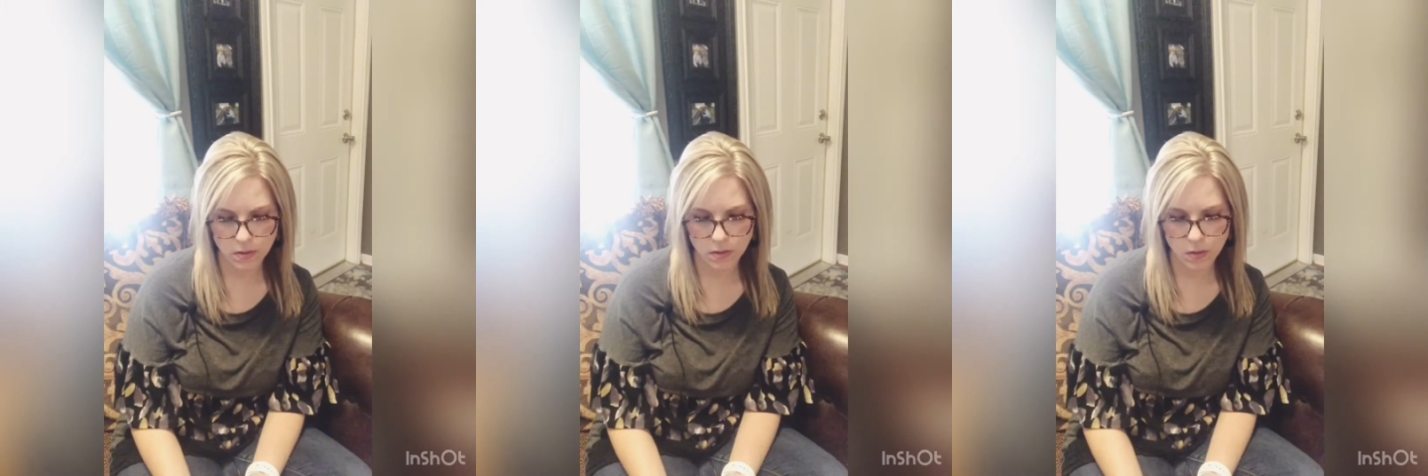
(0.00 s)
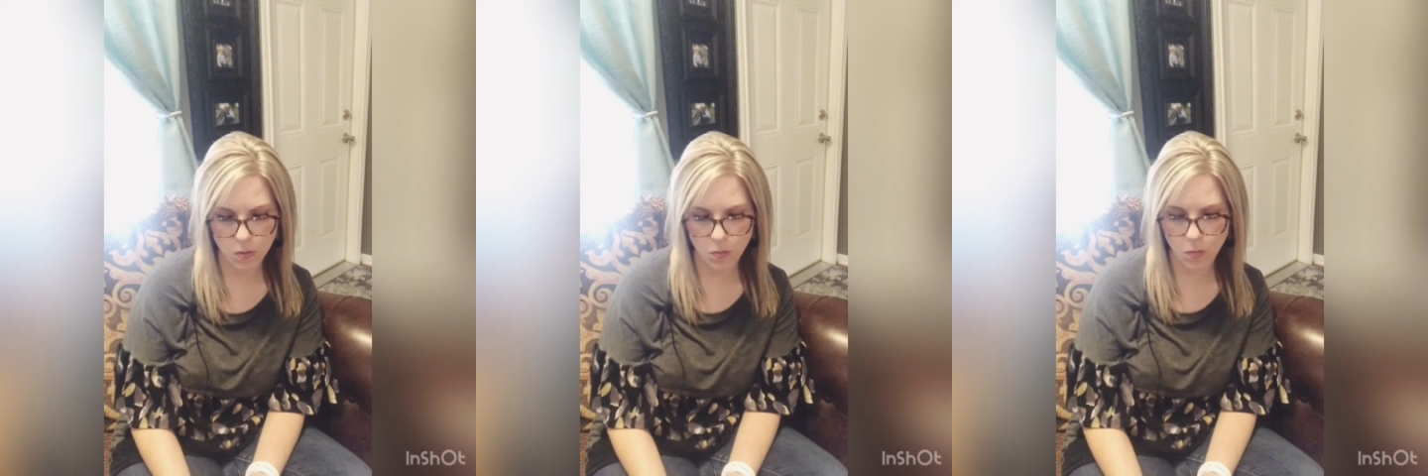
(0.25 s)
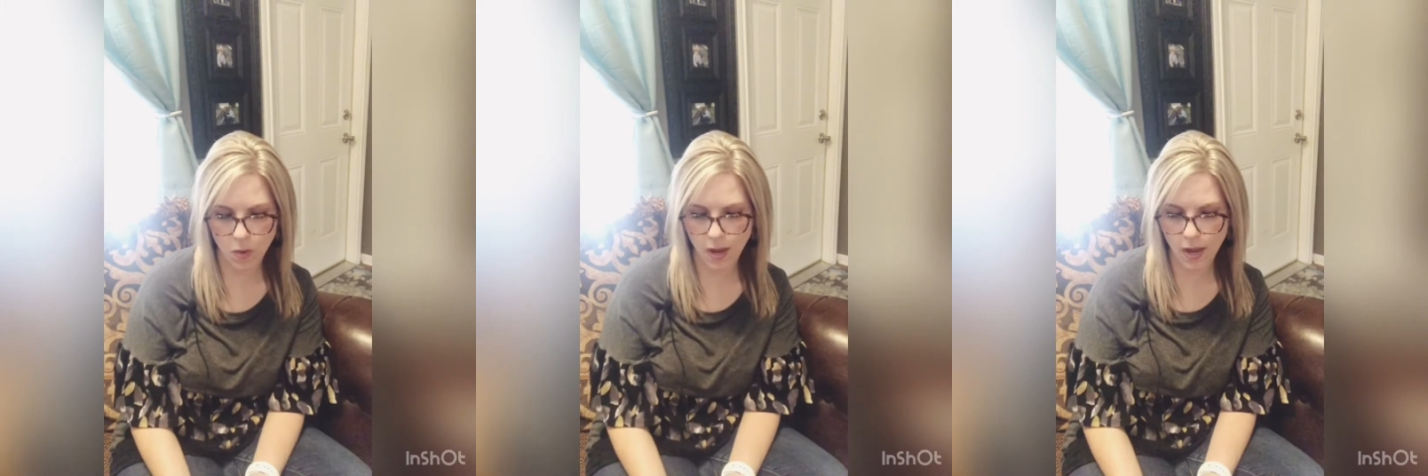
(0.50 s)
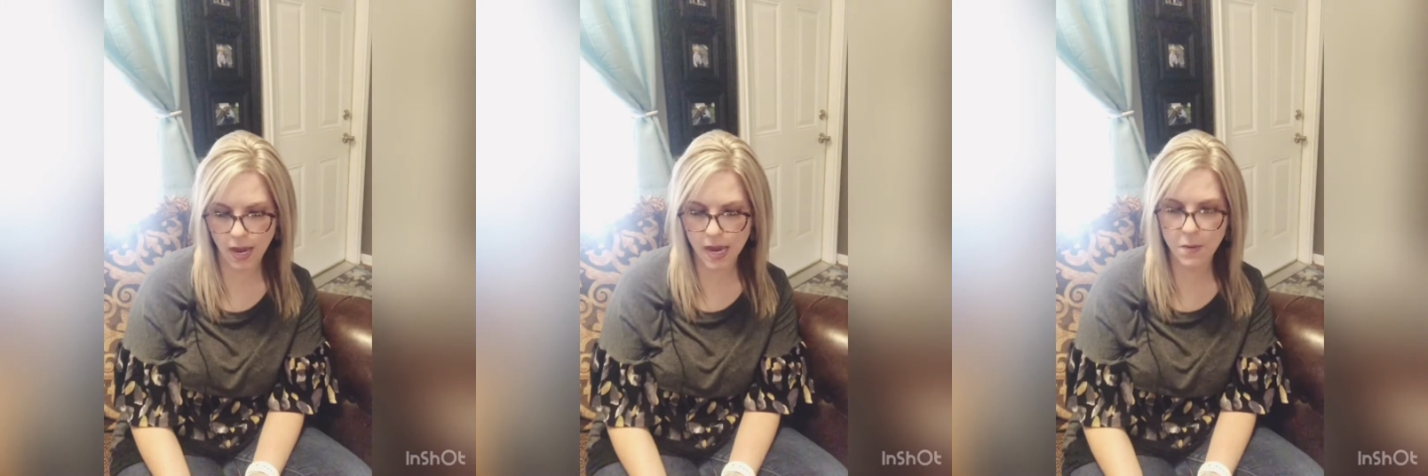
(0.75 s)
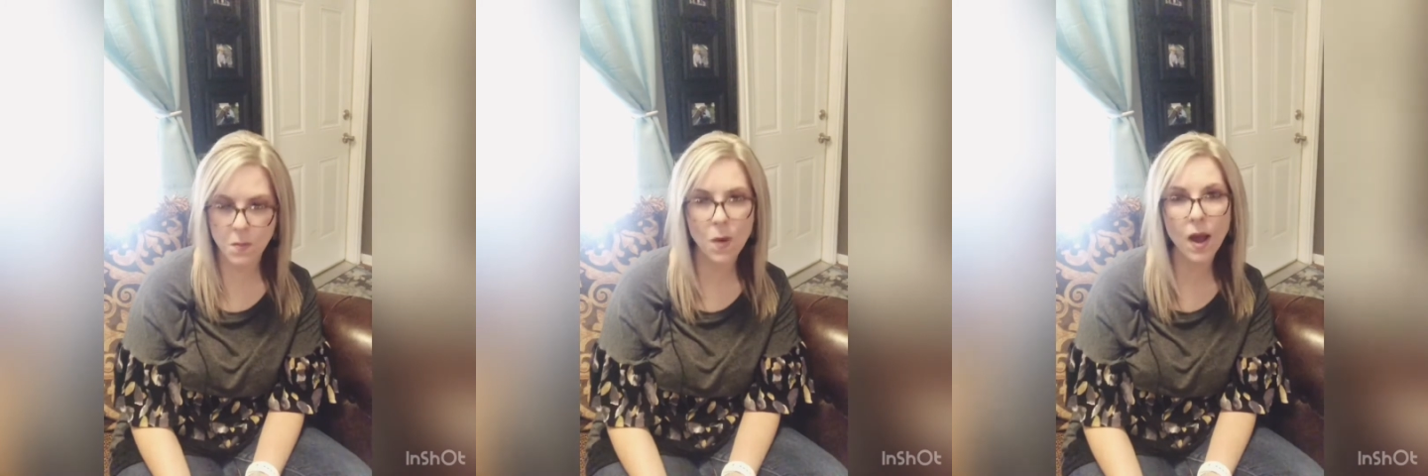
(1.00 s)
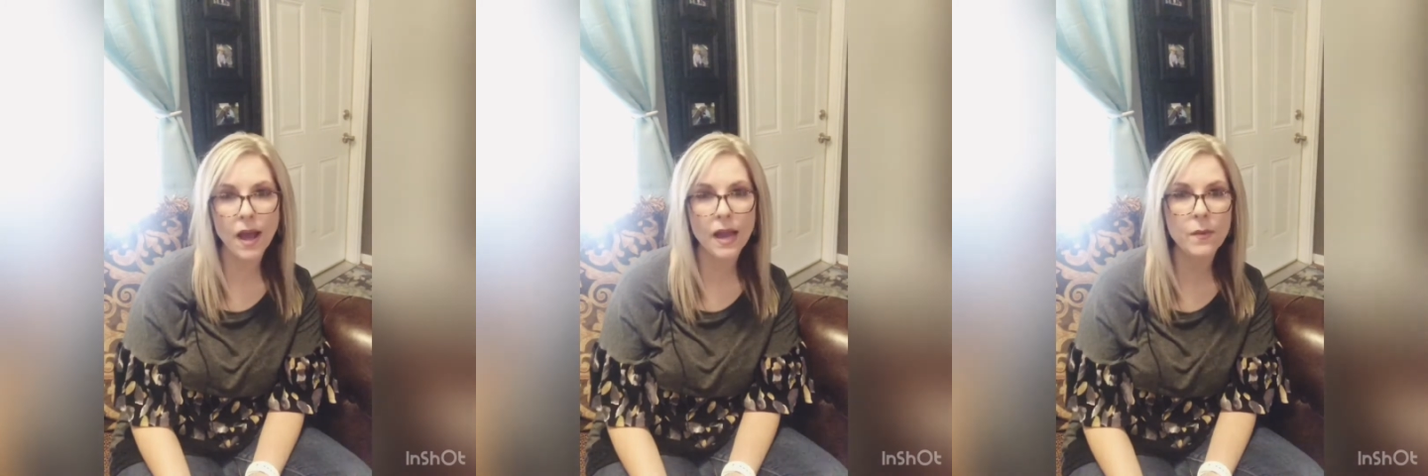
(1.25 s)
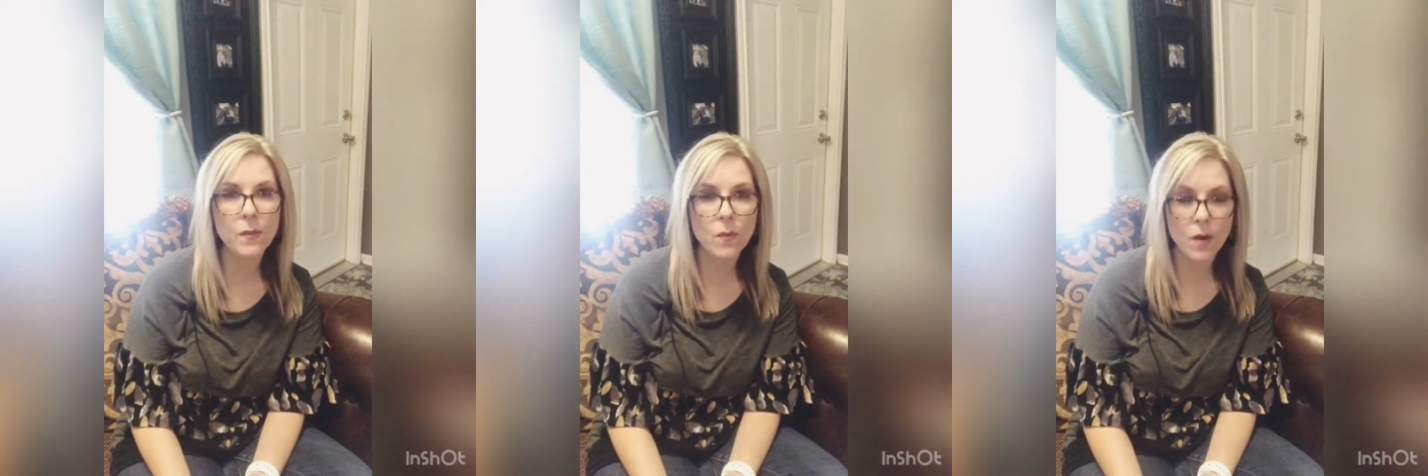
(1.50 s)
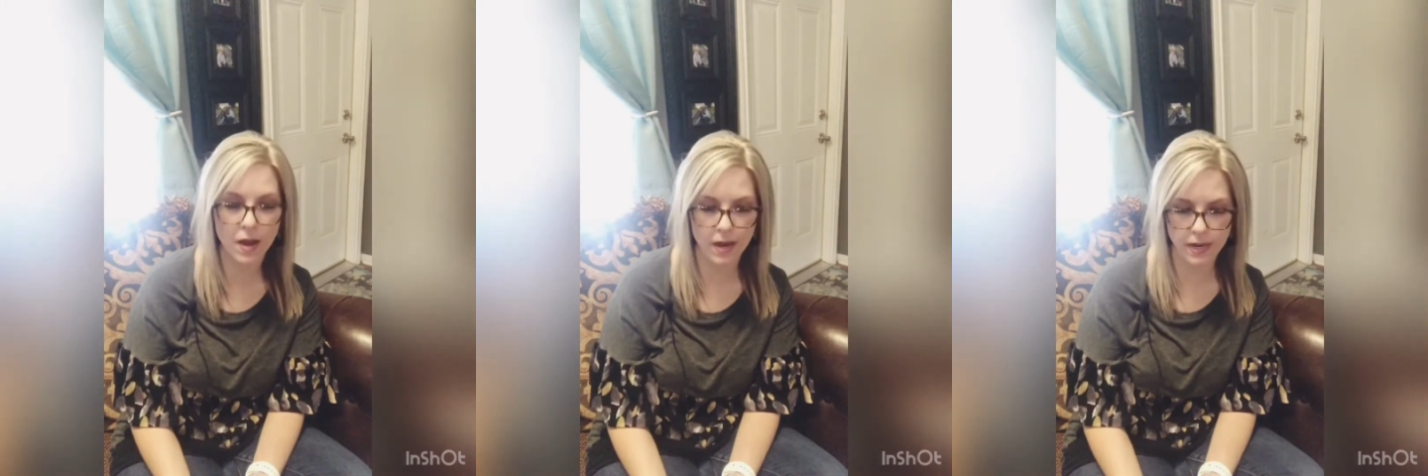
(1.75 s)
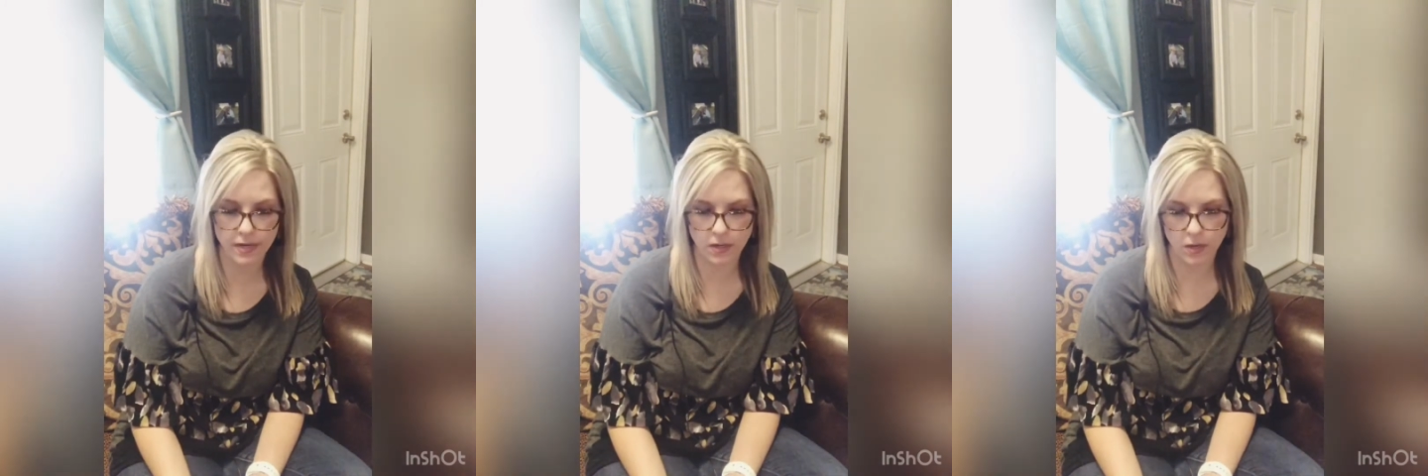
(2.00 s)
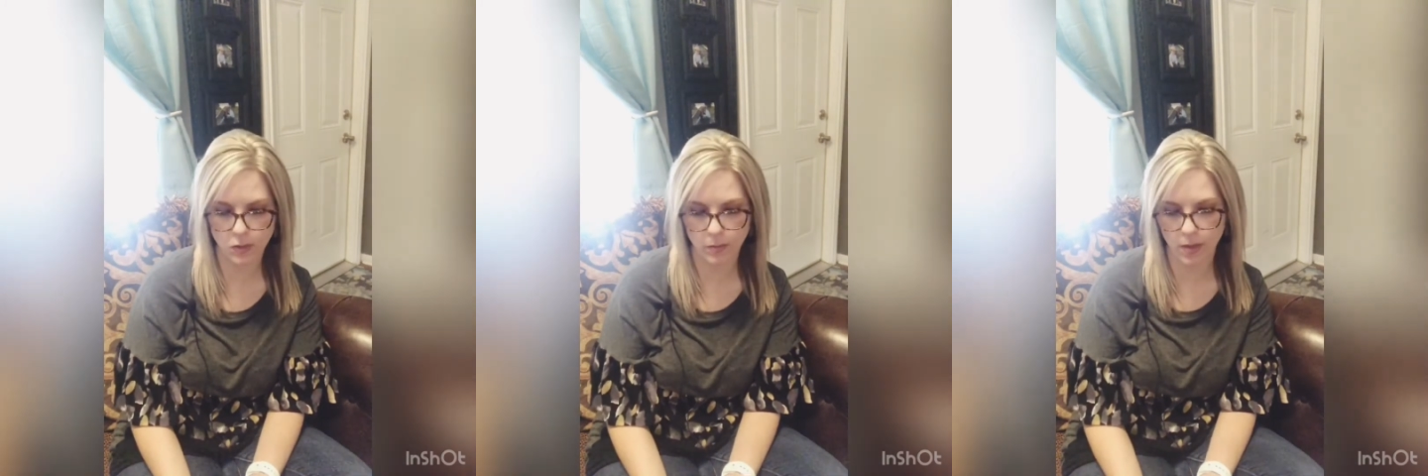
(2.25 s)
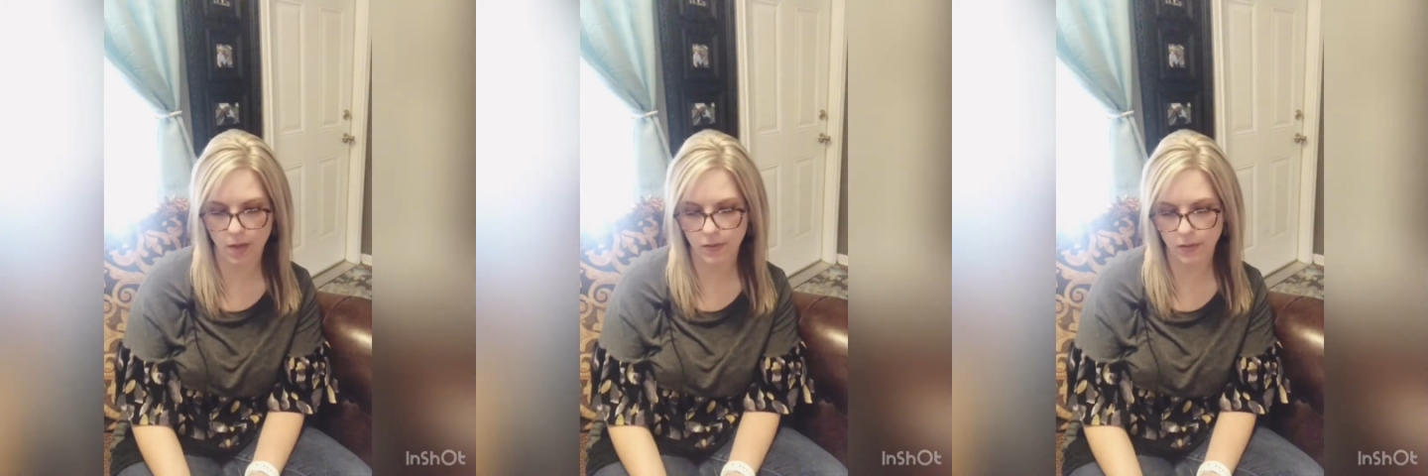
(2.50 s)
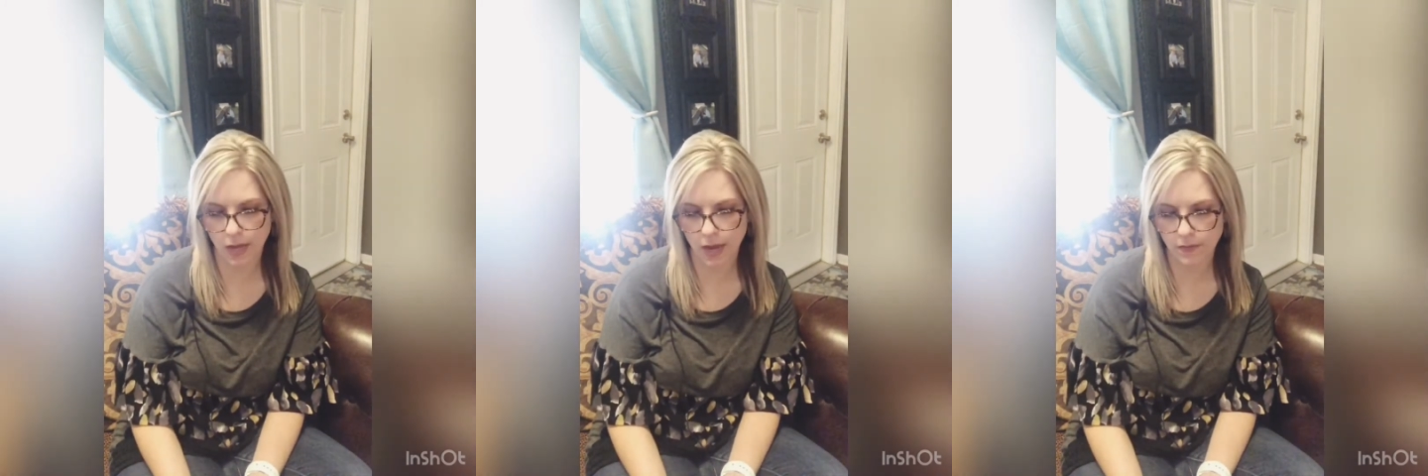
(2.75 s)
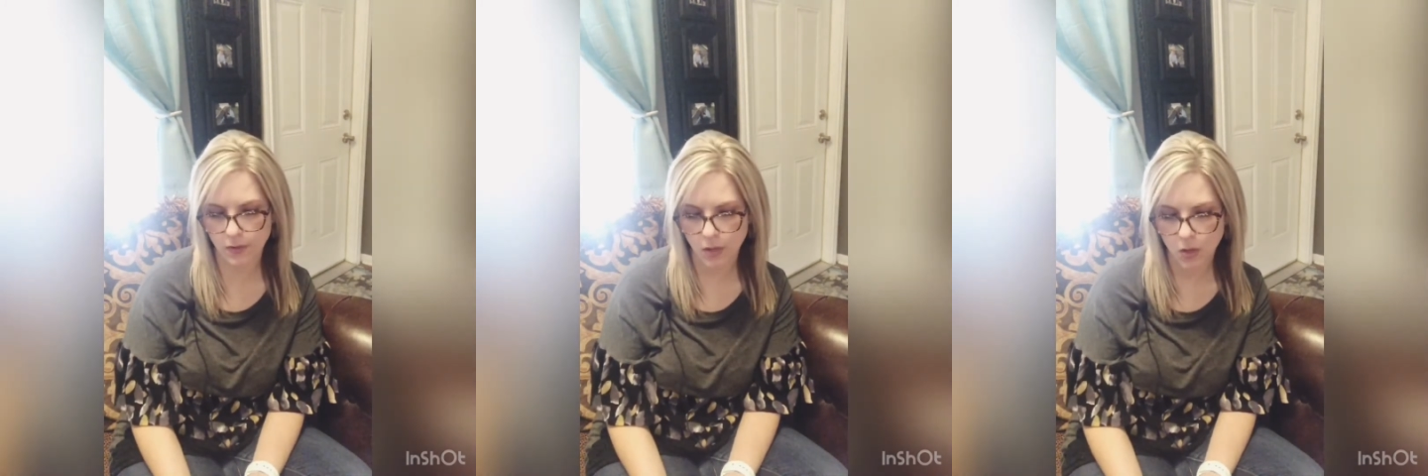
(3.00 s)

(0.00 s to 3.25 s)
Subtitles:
Why? Dr. Malavo laughed.